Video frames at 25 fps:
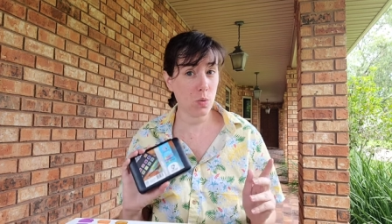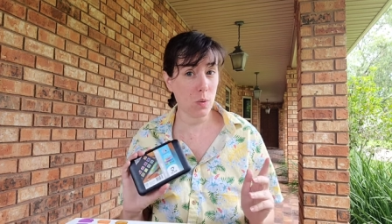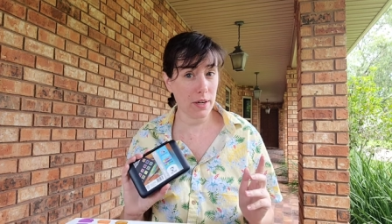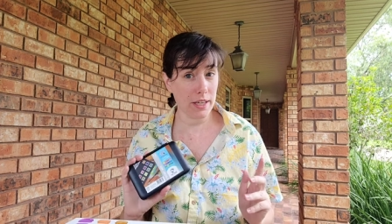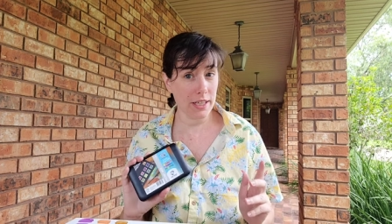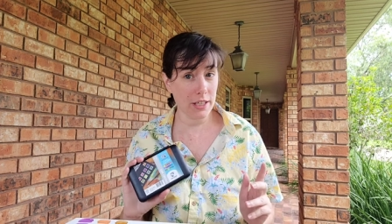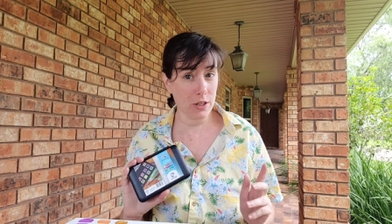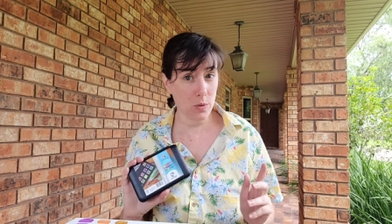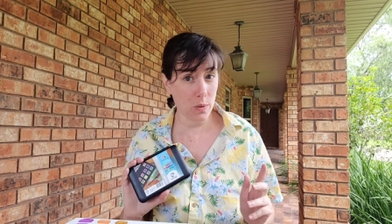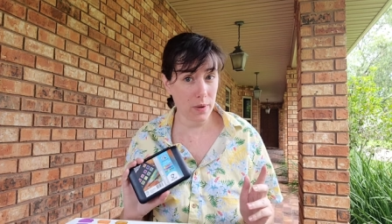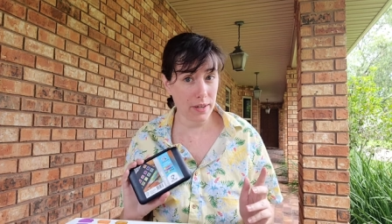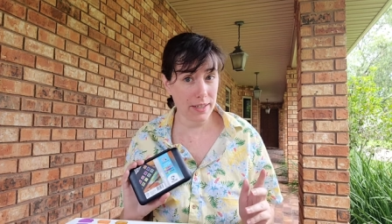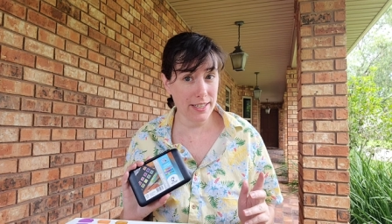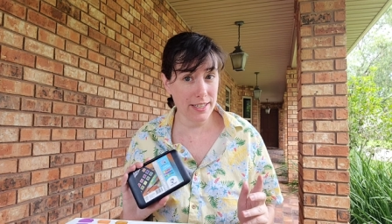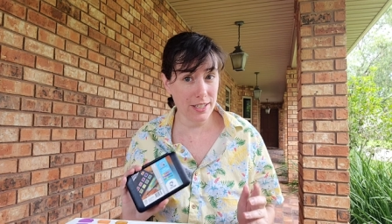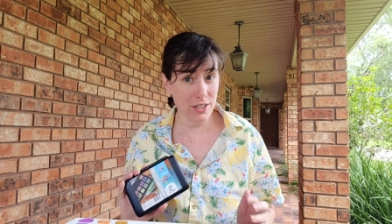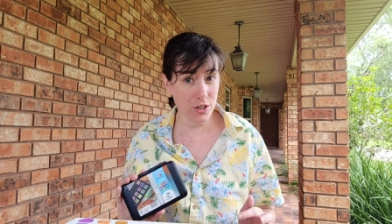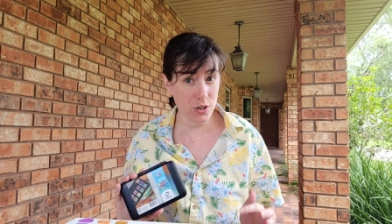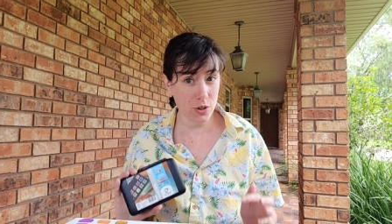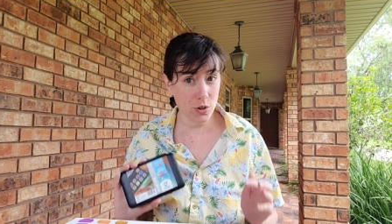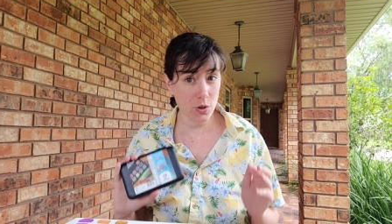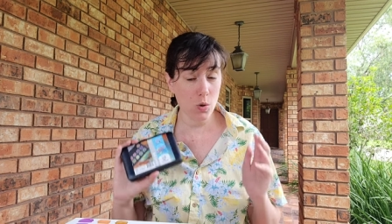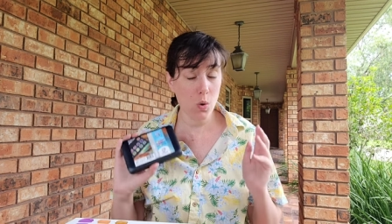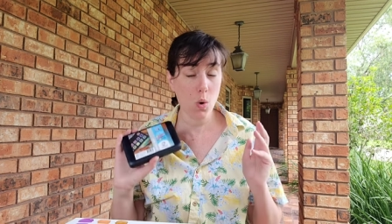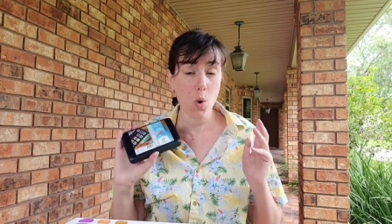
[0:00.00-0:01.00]

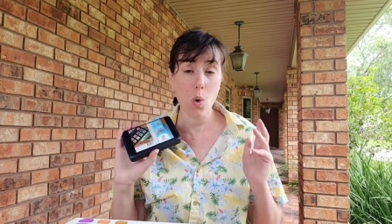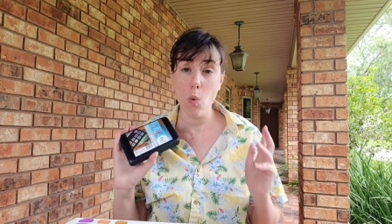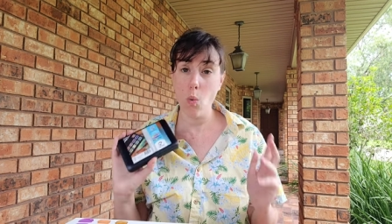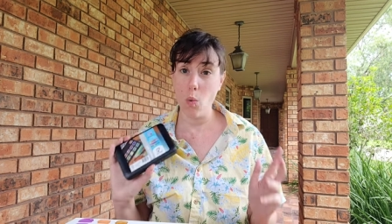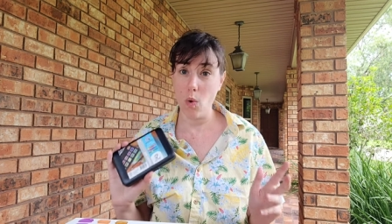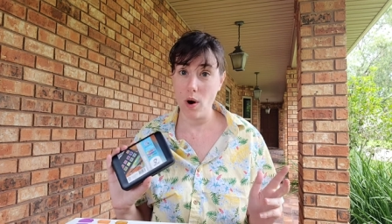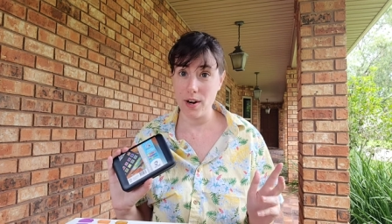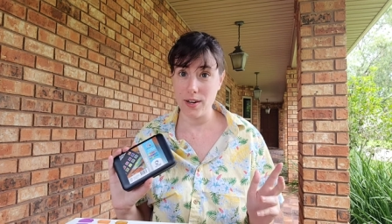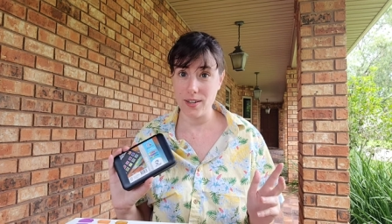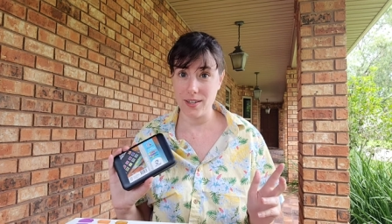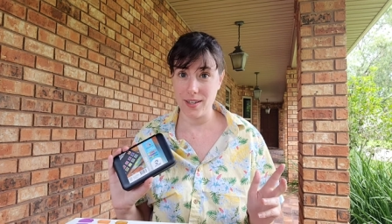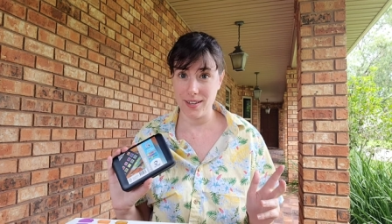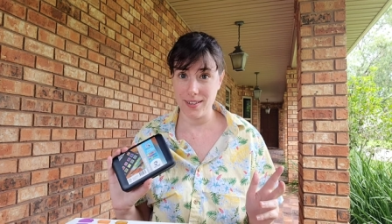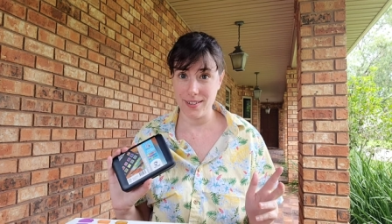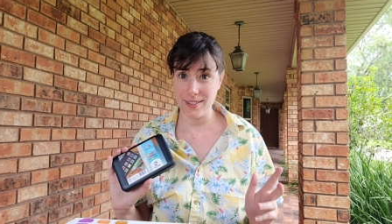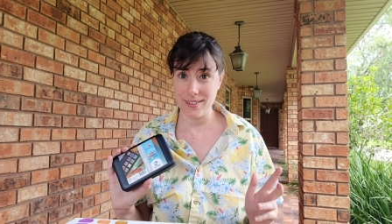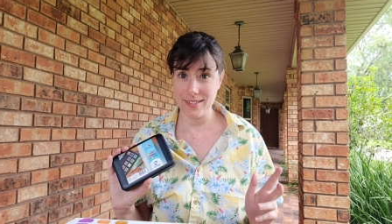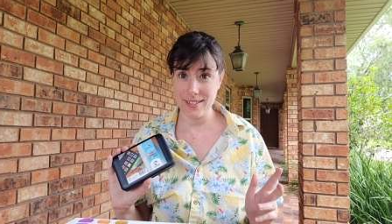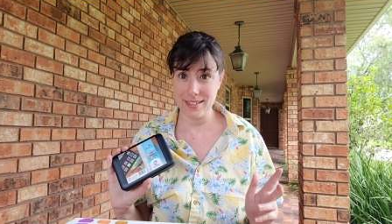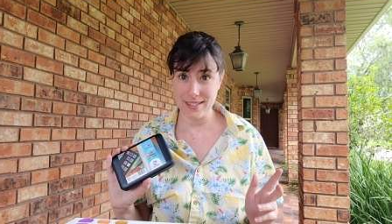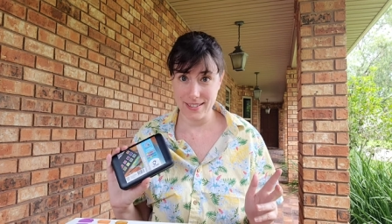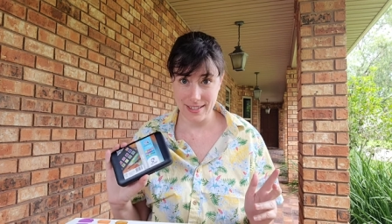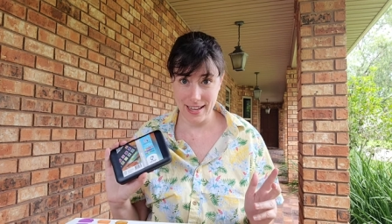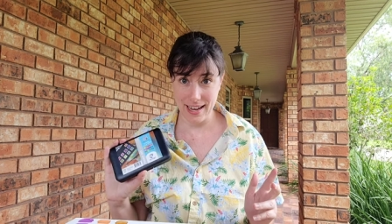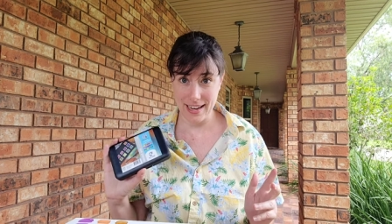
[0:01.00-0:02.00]
2022
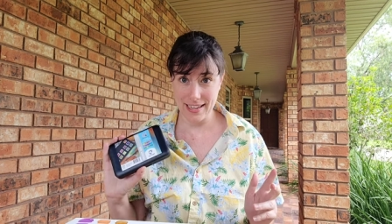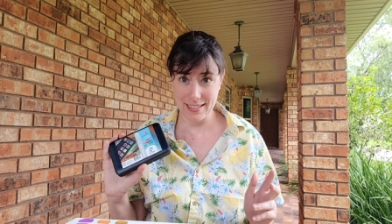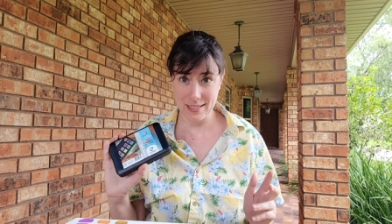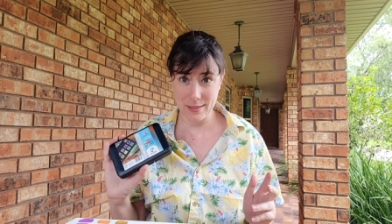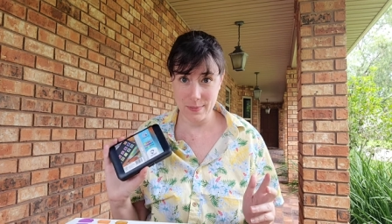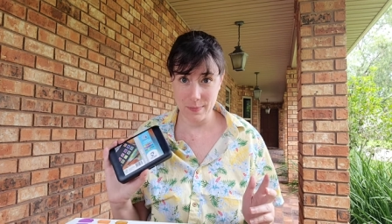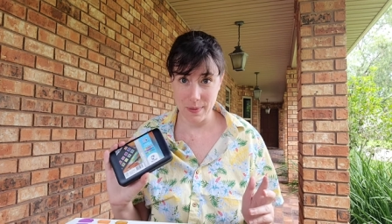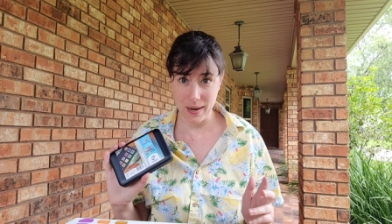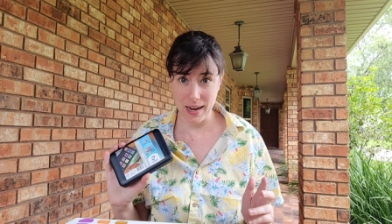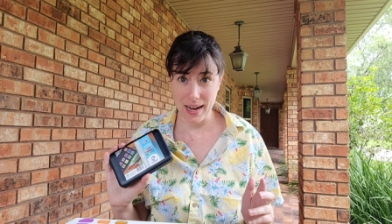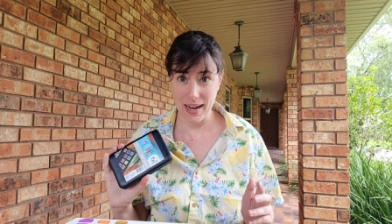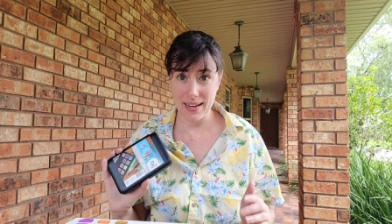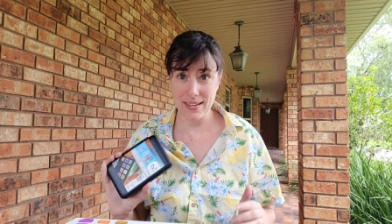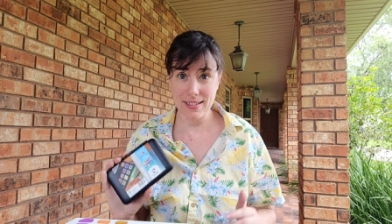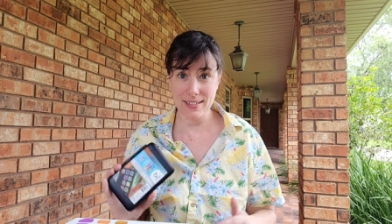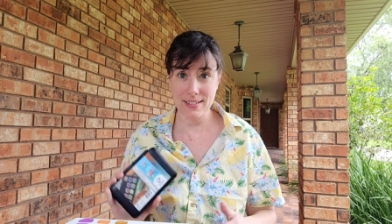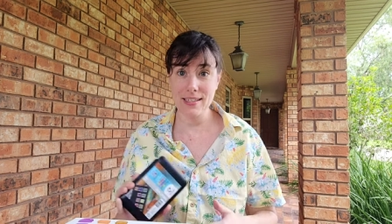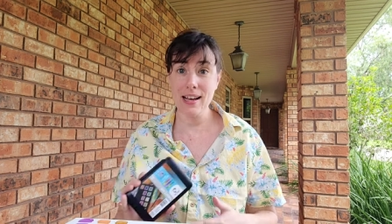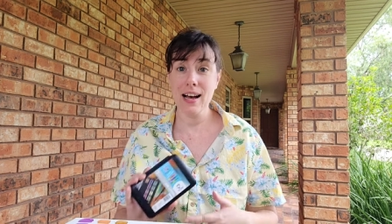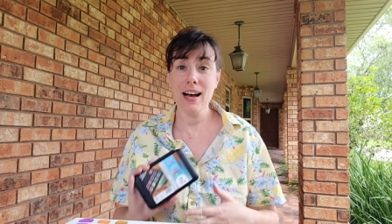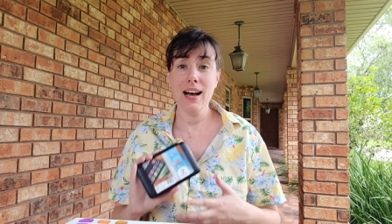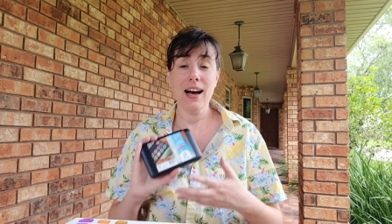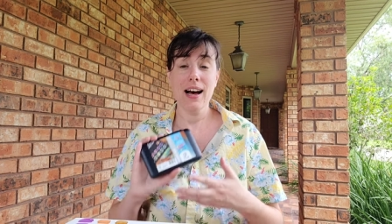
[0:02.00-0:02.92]
watercolor snacks box.